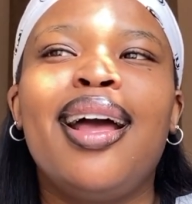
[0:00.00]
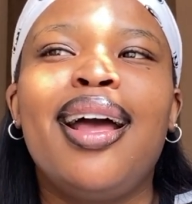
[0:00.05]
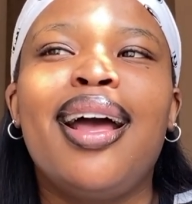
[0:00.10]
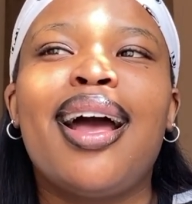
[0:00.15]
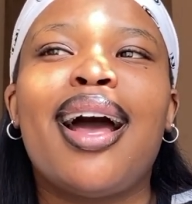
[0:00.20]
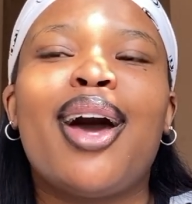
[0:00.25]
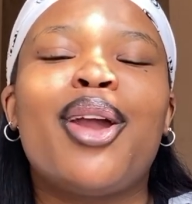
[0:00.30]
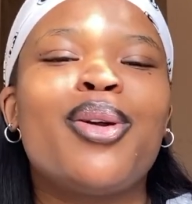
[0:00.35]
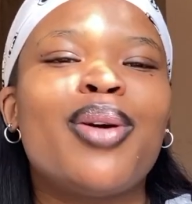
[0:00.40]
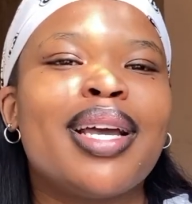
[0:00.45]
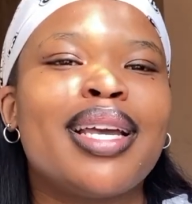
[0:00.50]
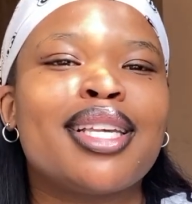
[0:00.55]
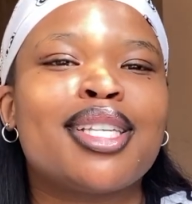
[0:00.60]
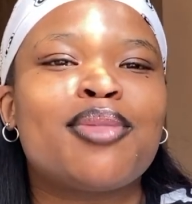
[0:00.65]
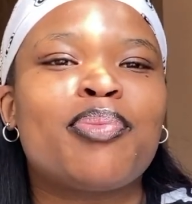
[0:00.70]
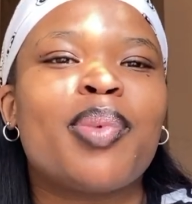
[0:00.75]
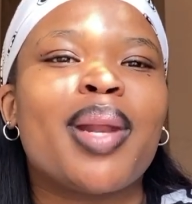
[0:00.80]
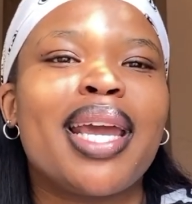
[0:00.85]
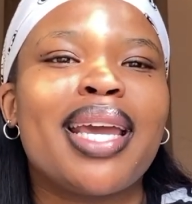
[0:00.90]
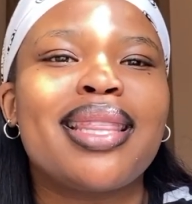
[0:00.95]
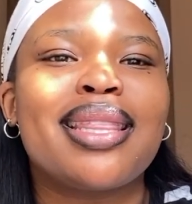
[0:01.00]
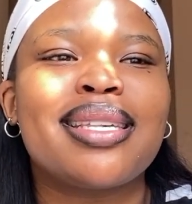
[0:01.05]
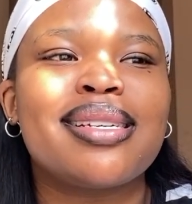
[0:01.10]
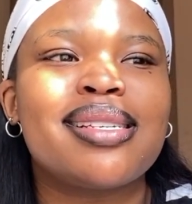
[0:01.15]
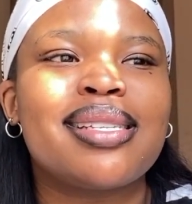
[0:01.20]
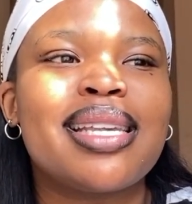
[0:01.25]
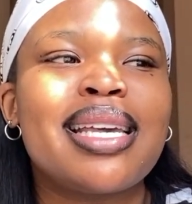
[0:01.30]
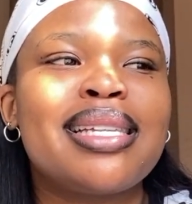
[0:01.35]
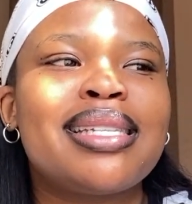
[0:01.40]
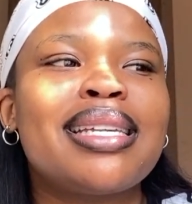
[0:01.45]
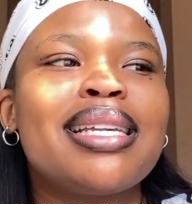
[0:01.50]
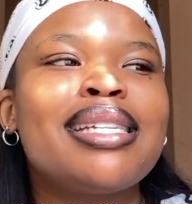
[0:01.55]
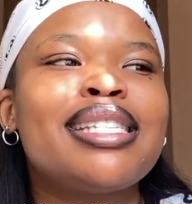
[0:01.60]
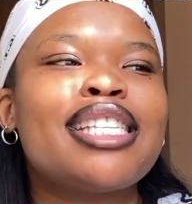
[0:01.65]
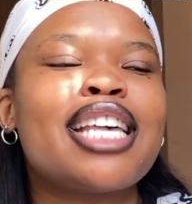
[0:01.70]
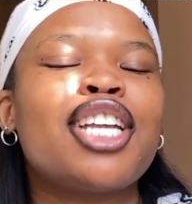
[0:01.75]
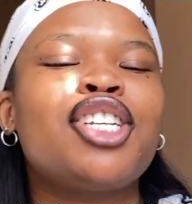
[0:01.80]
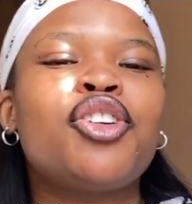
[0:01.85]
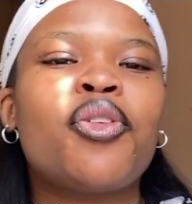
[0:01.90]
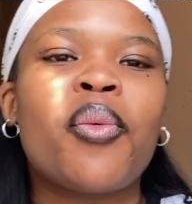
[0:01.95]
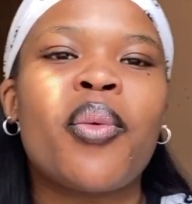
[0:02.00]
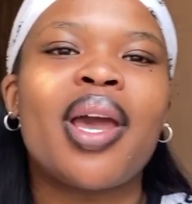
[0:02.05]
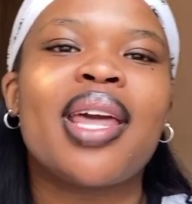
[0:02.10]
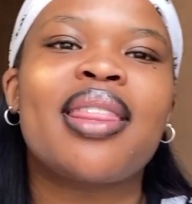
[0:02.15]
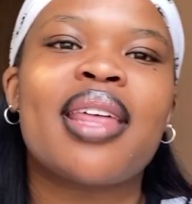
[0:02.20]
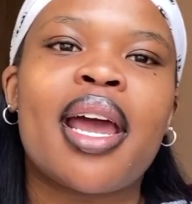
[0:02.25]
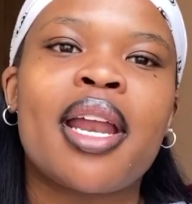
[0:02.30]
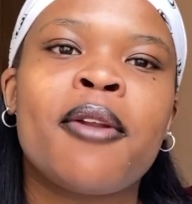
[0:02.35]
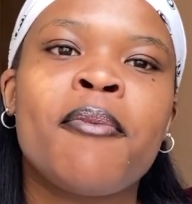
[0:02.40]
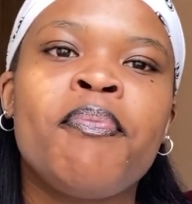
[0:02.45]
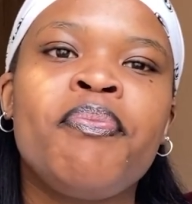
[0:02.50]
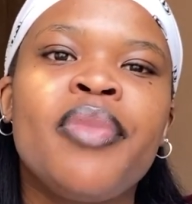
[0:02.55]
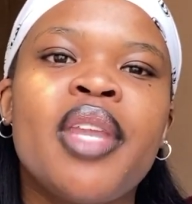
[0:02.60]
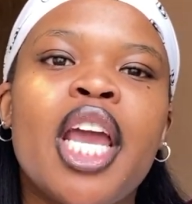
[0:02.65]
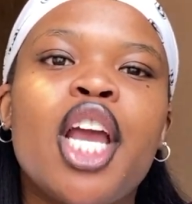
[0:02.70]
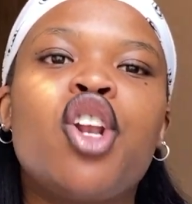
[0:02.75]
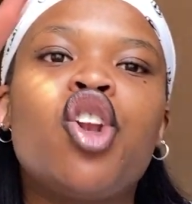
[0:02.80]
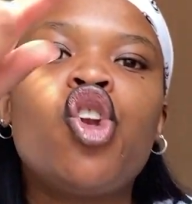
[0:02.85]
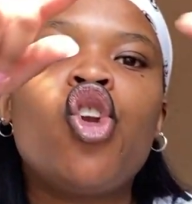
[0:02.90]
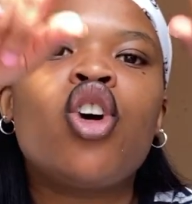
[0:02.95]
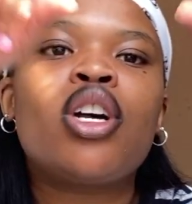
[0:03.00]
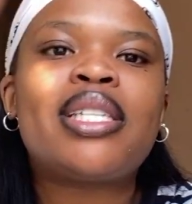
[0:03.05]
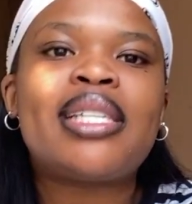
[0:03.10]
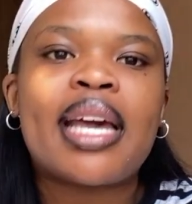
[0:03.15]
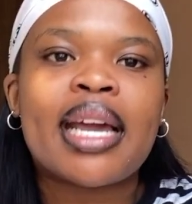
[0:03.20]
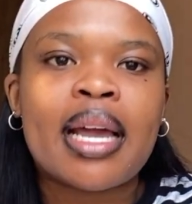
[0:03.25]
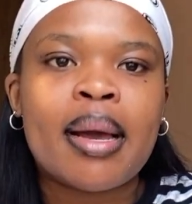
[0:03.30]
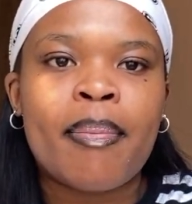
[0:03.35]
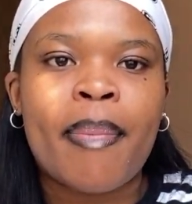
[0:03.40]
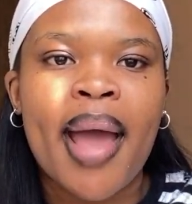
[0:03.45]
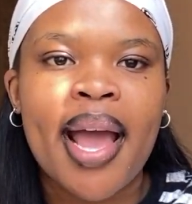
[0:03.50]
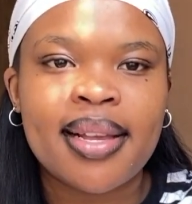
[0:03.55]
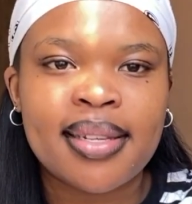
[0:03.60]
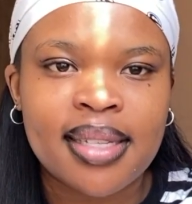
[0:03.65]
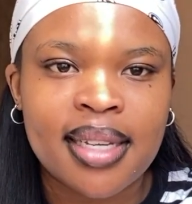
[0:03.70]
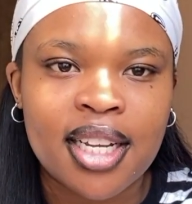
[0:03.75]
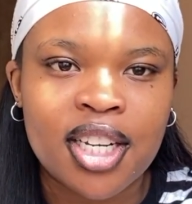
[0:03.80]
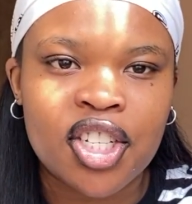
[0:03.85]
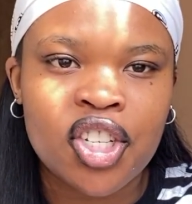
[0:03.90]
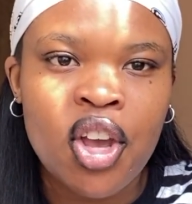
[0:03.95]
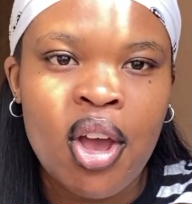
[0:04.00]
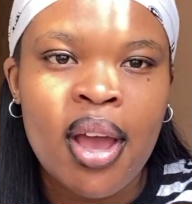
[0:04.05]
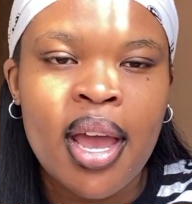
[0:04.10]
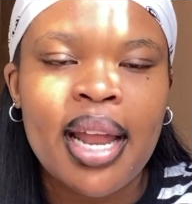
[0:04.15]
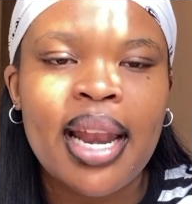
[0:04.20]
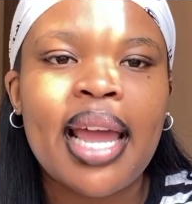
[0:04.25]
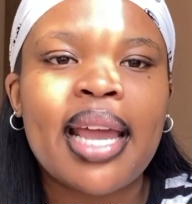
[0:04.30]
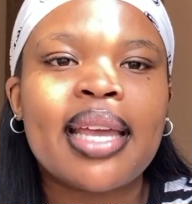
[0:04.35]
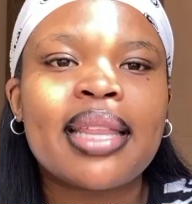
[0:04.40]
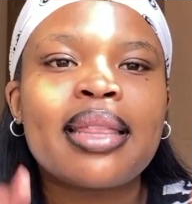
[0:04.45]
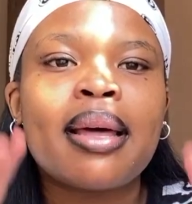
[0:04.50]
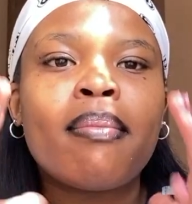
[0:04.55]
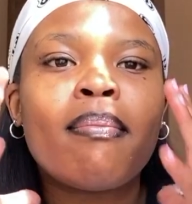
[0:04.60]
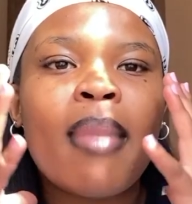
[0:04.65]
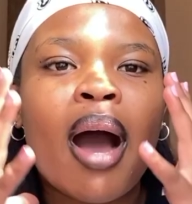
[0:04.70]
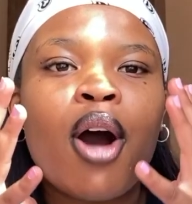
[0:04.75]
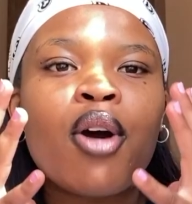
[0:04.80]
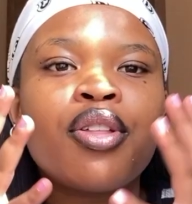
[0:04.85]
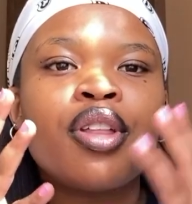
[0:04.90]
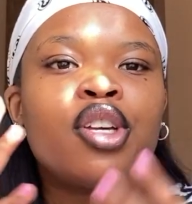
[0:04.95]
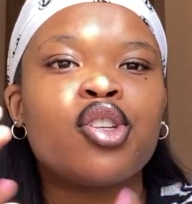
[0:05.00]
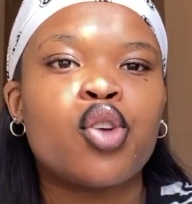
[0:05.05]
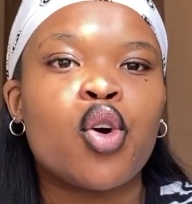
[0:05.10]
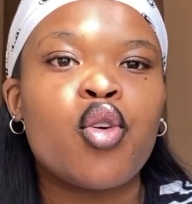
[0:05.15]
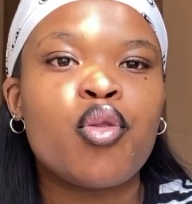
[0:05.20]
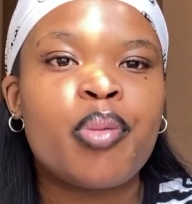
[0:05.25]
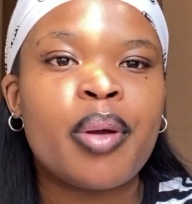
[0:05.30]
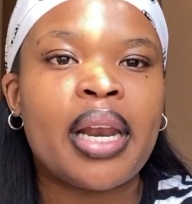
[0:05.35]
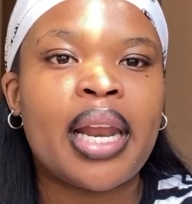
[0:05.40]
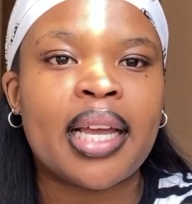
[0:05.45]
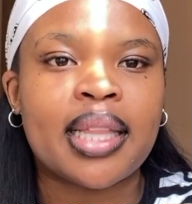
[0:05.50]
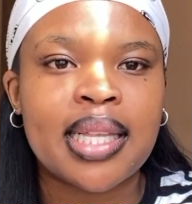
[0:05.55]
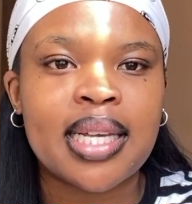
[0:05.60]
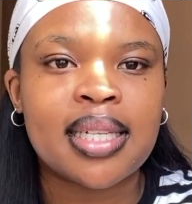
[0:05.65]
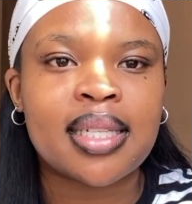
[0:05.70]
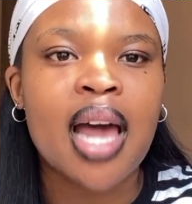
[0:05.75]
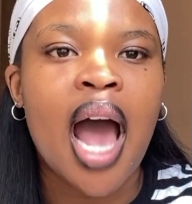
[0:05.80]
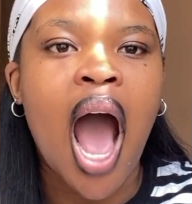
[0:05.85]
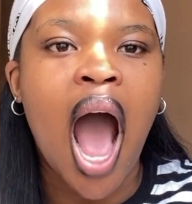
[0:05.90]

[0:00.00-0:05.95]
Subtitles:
how do I explain this? It's in such a way that it looks like a passage. Like the mouth is open like this.